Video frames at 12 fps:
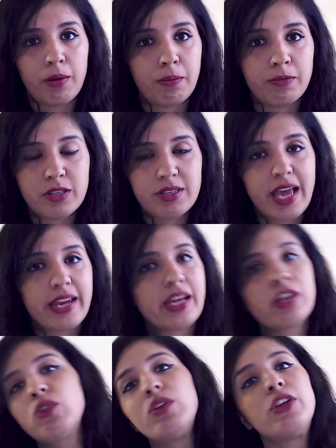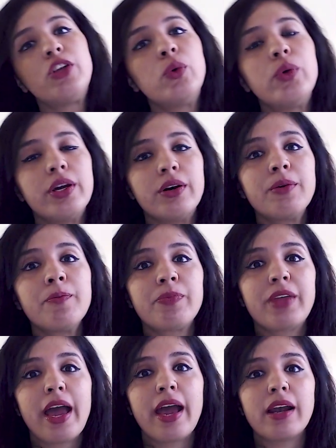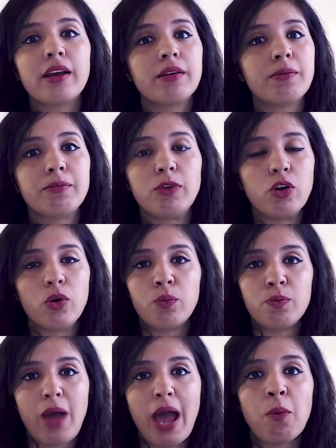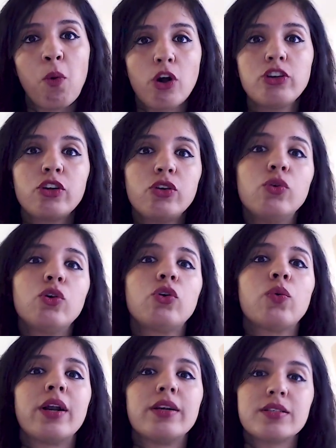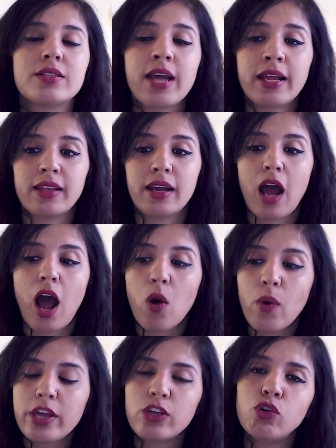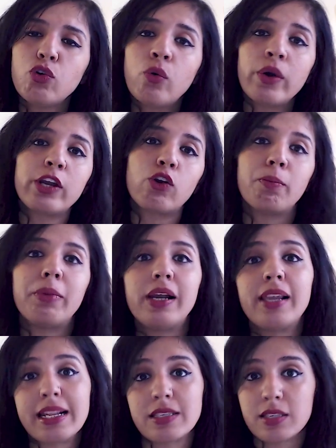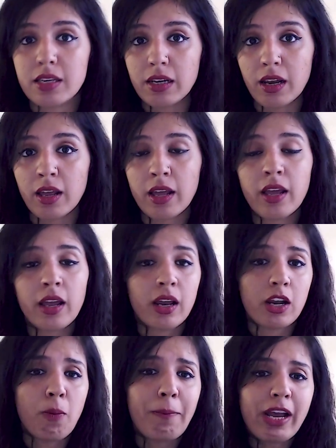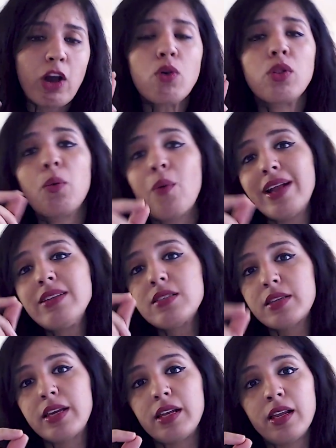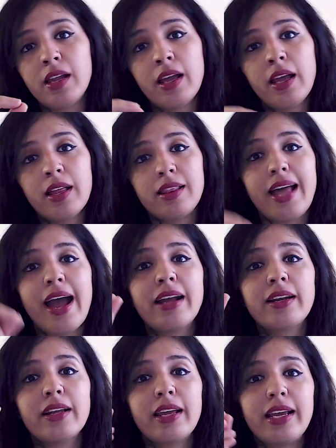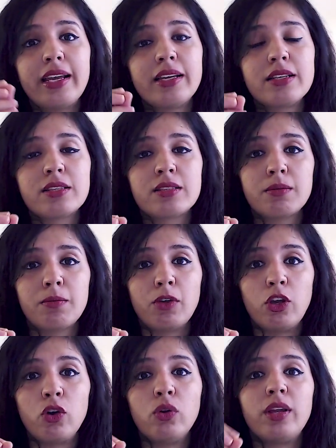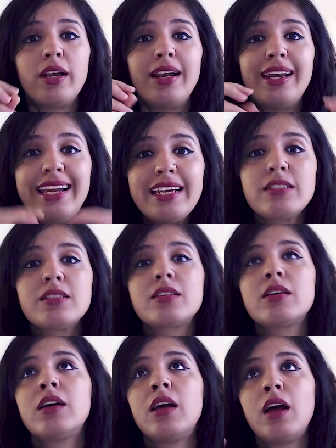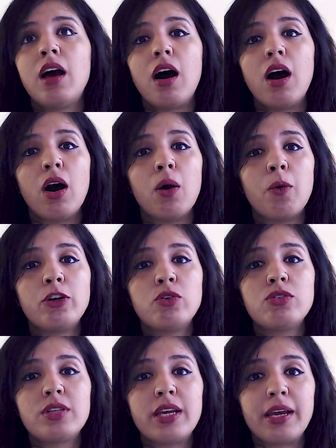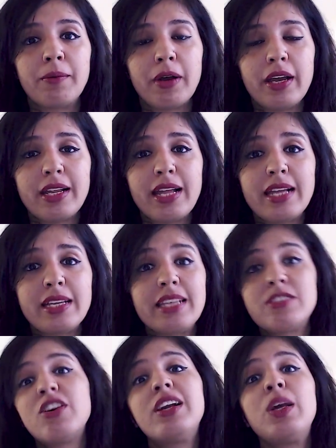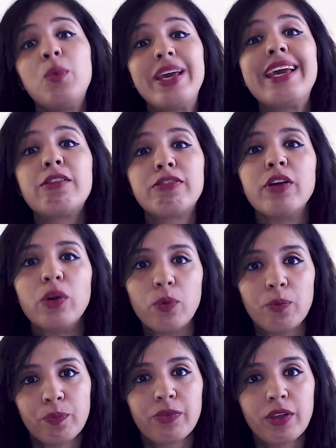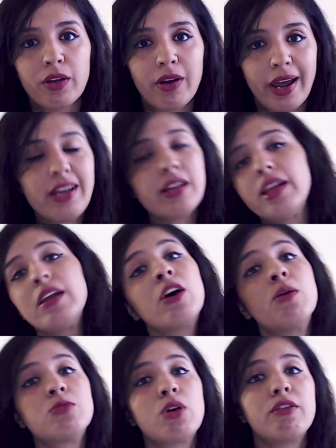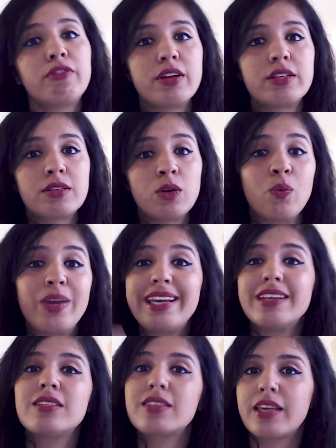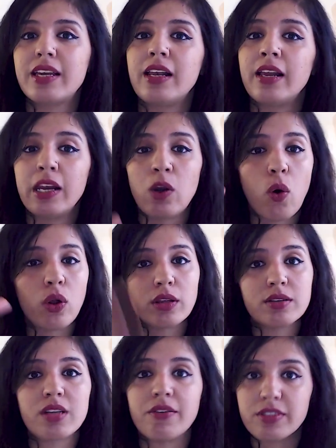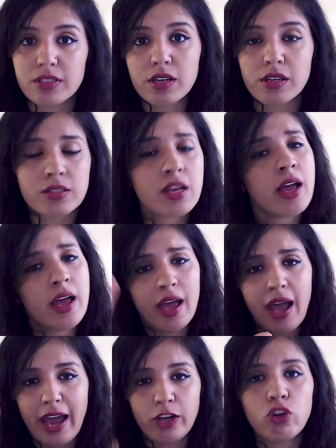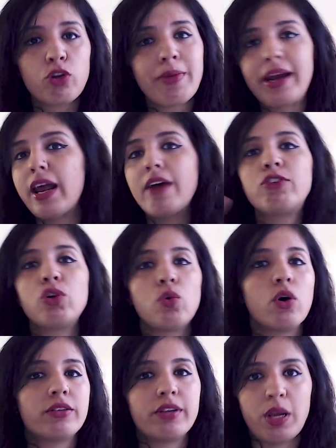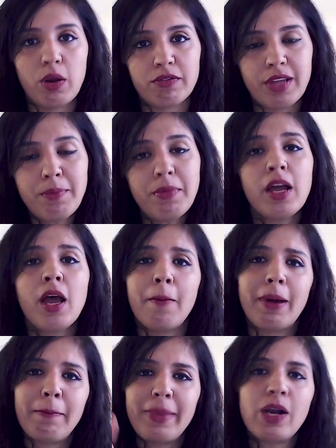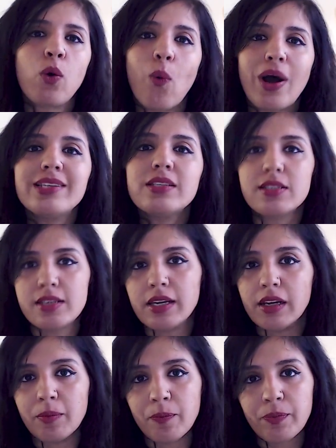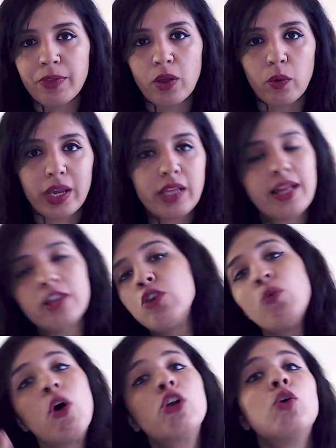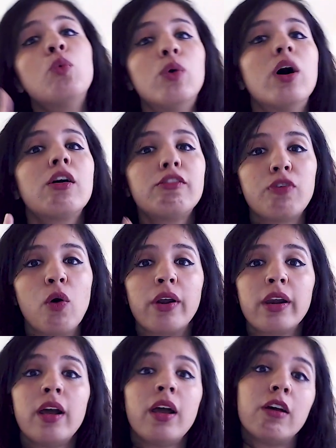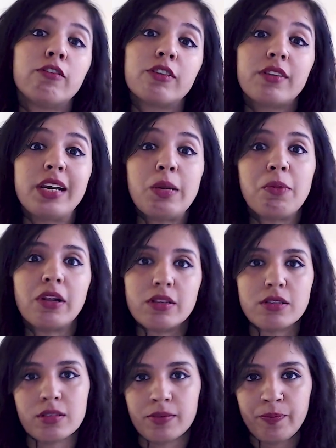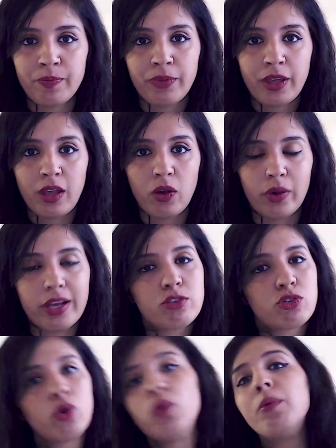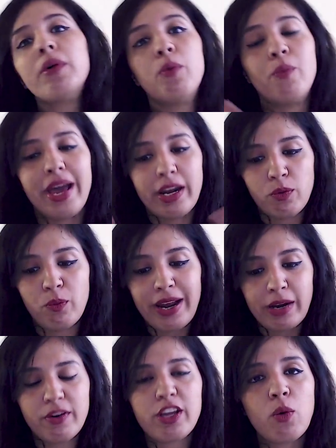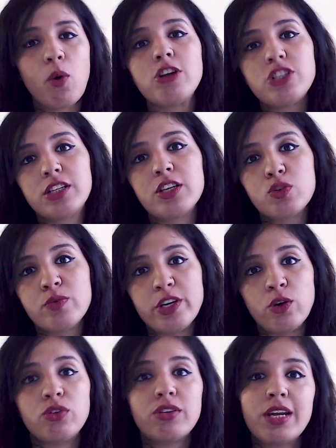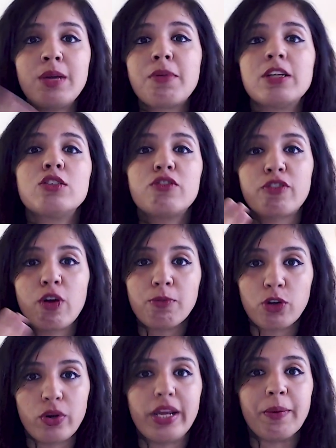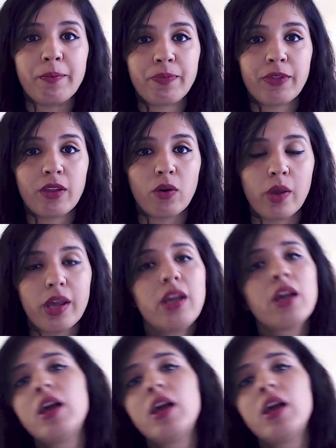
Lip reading: just getting into the new year, and I want you to understand that how are you going to build that skill. Now pick out the one skill that is the least is really weak for you, right? In terms of it's the weakest skill in all the 7 skills. I know you might have 2 or 3 of them, but pick one skill, okay, that you want to work for 3 months. Okay, so whenever you're watching this video, 3 months from today, okay,